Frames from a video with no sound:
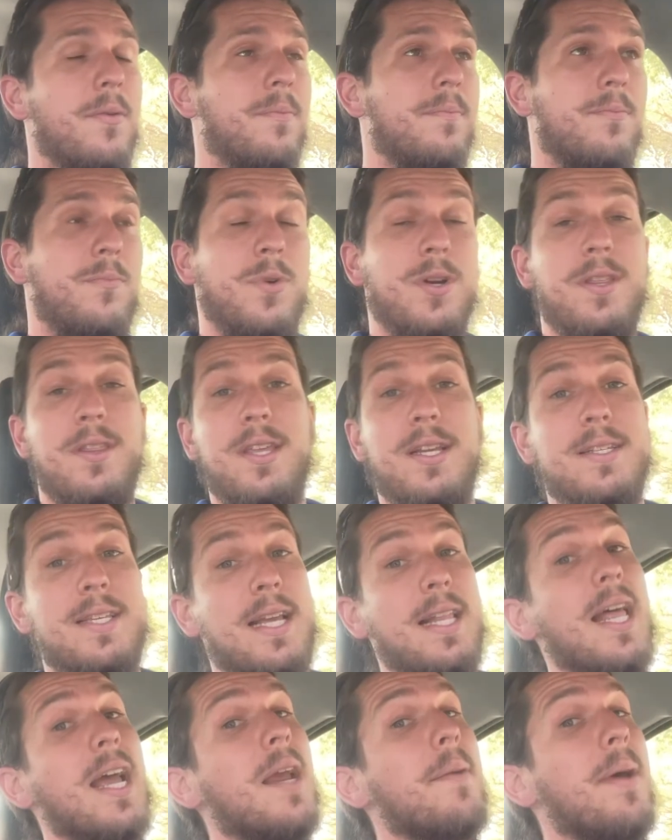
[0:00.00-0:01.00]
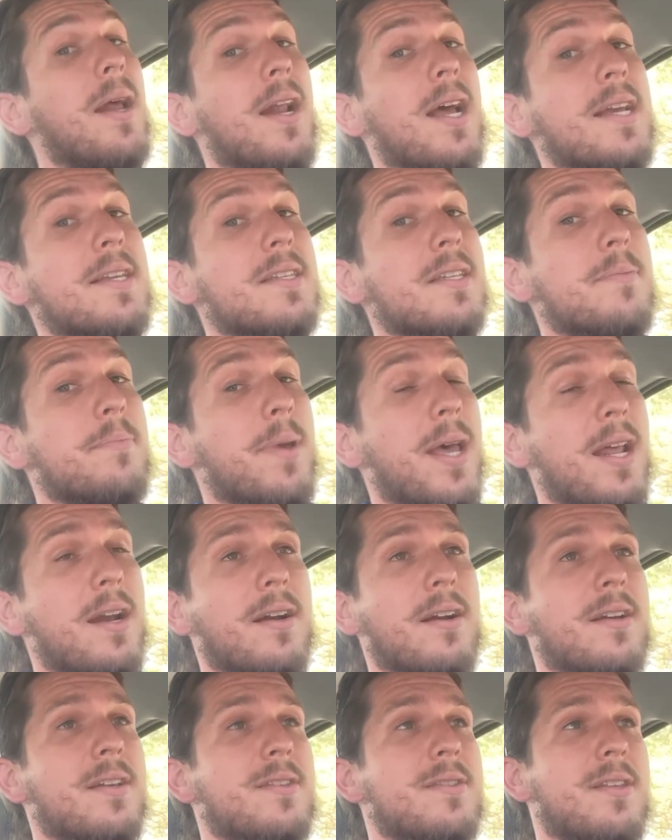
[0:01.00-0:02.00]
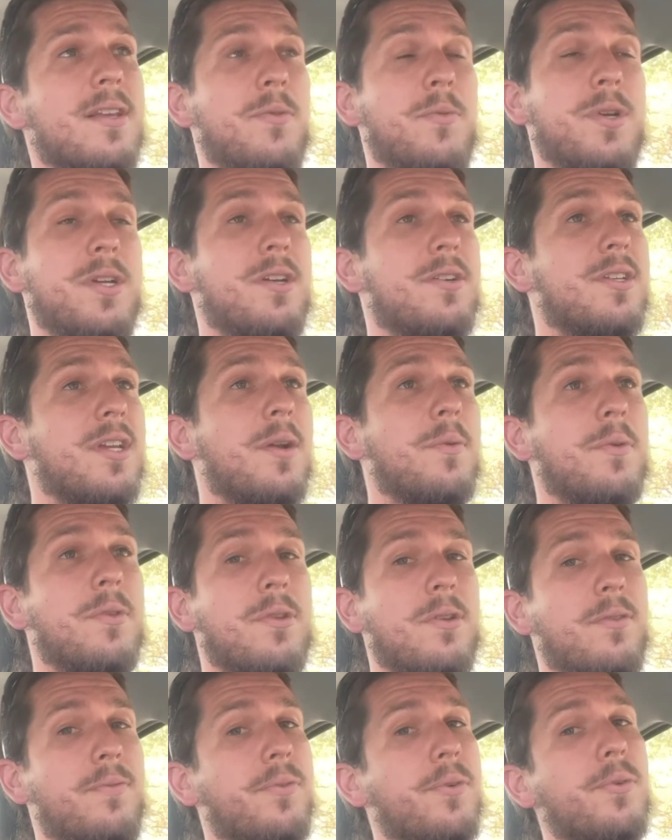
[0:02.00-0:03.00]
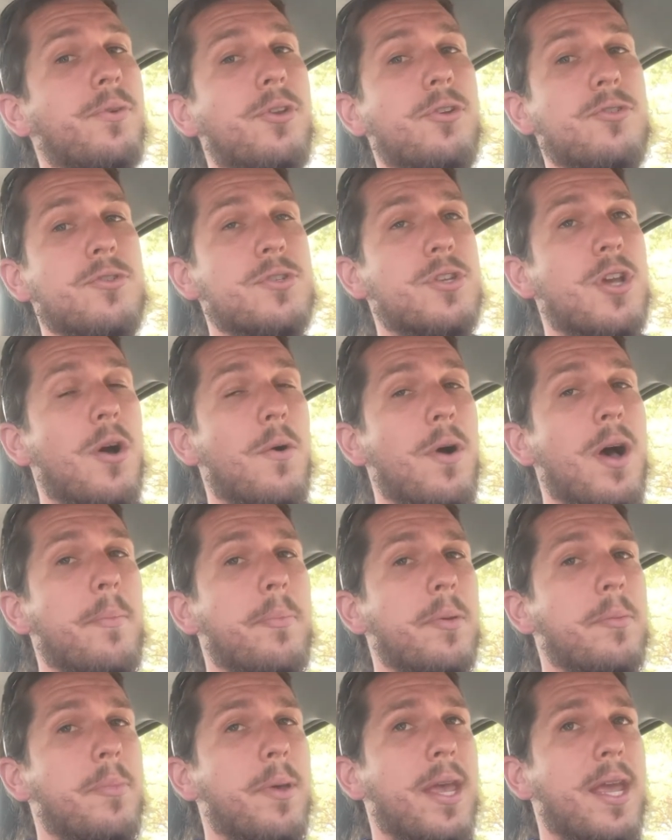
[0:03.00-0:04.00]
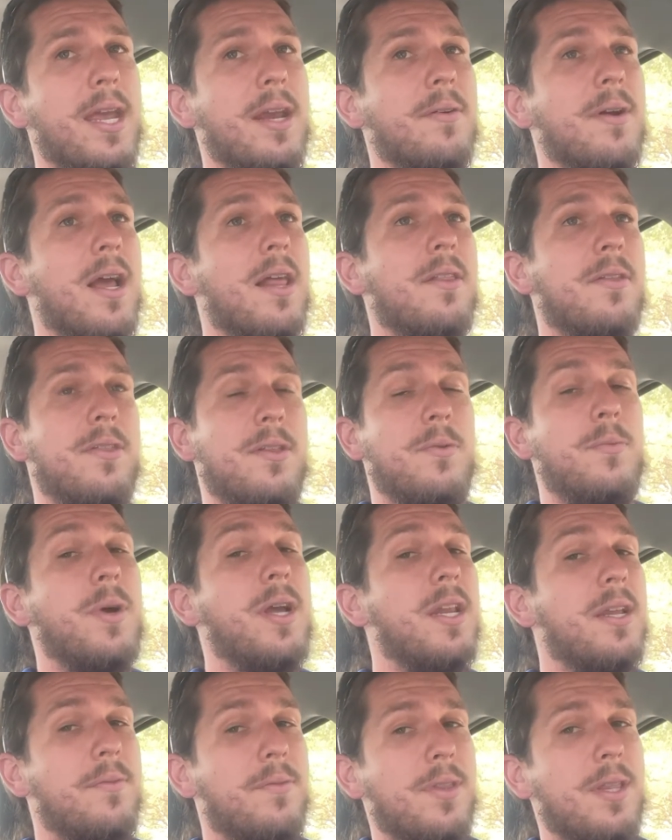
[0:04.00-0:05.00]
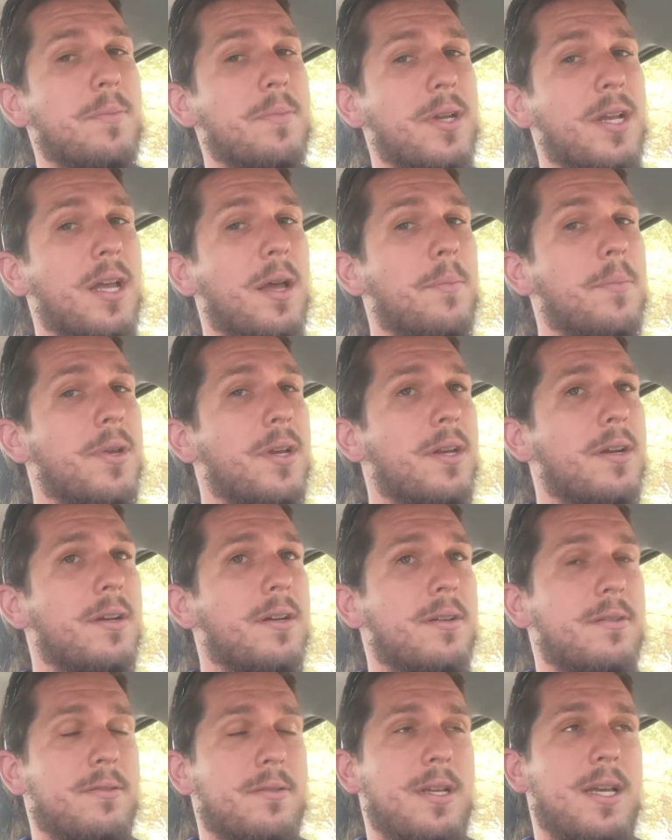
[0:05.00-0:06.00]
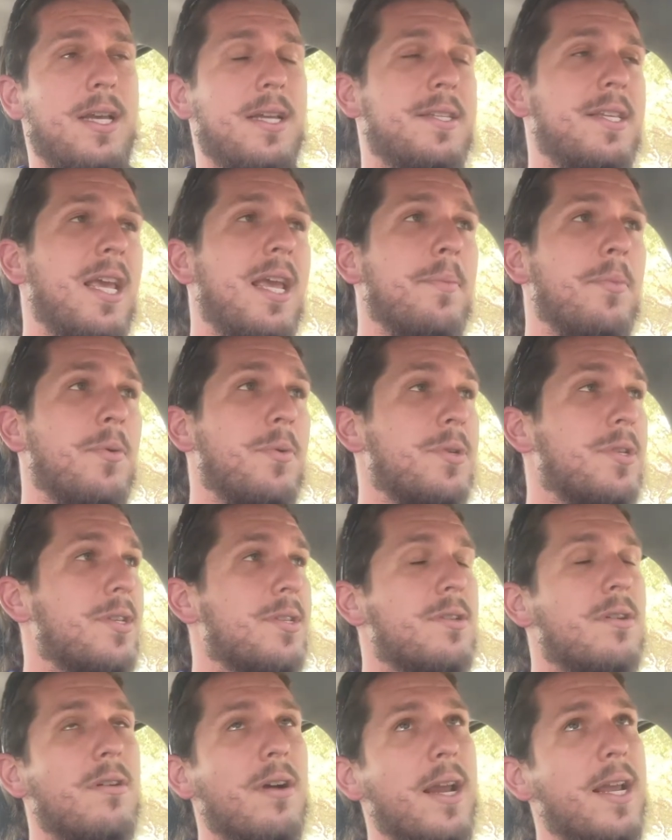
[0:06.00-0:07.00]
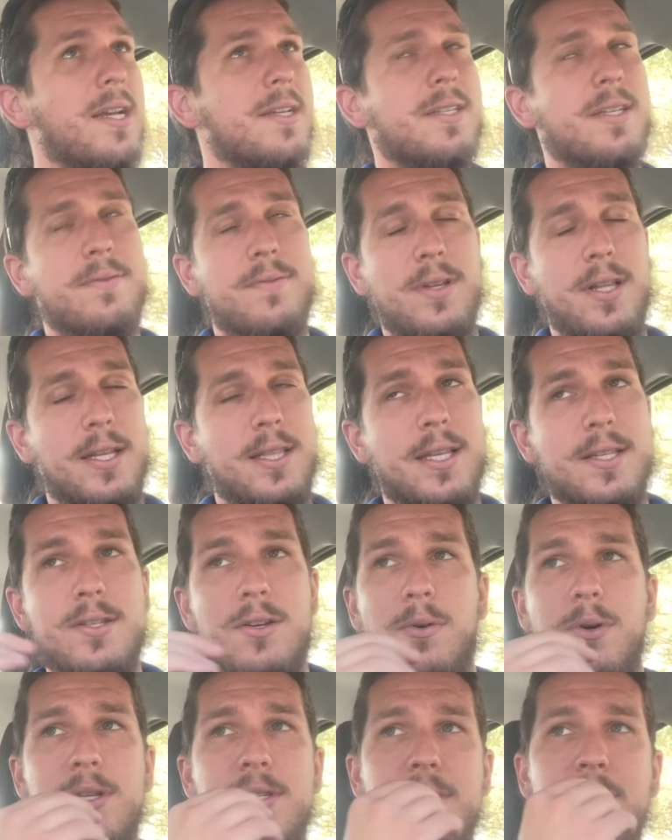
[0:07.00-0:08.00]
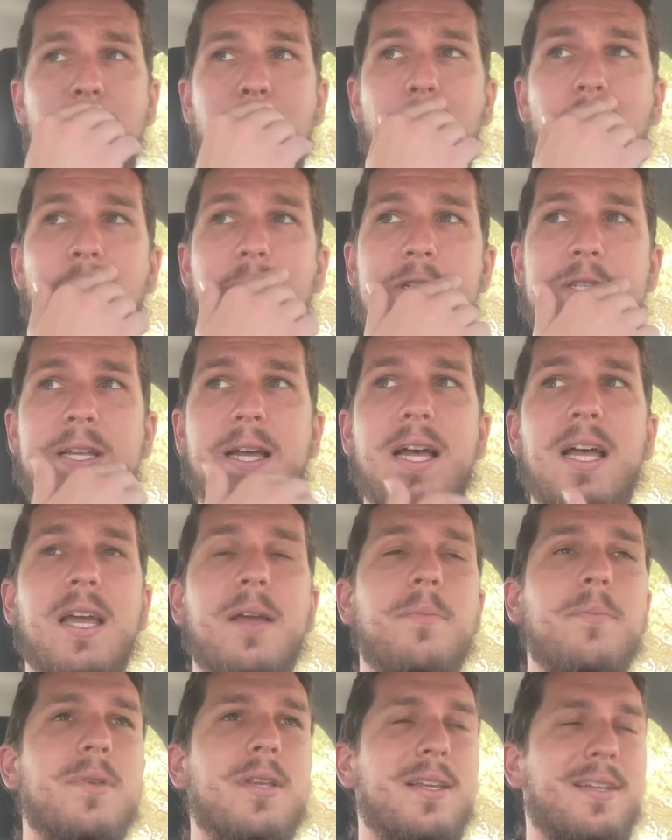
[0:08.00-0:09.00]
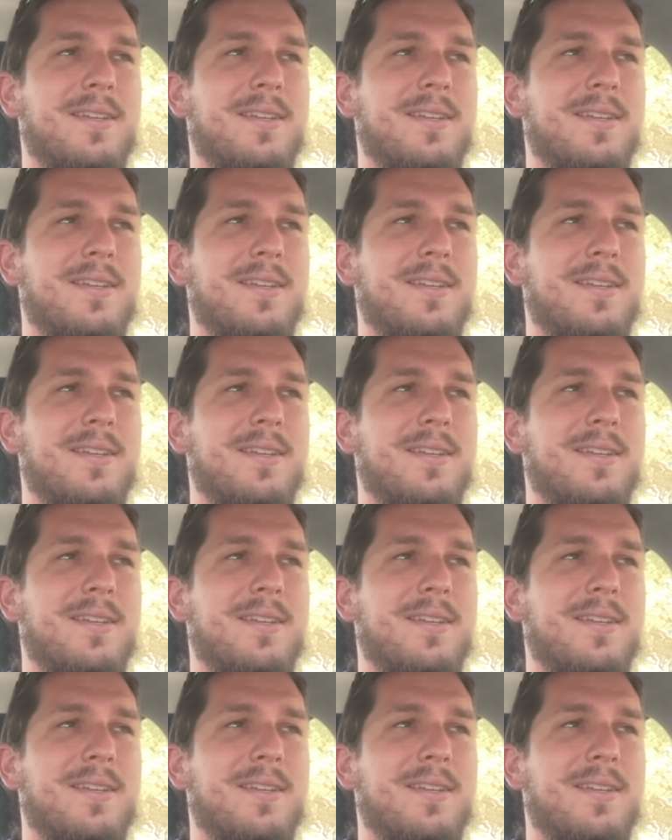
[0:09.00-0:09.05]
One of the things I like about Iceland better is that when you're done with your food, you just go up and pay rather than waiting for them to come to your table, which is great, because I feel like that's always the worst time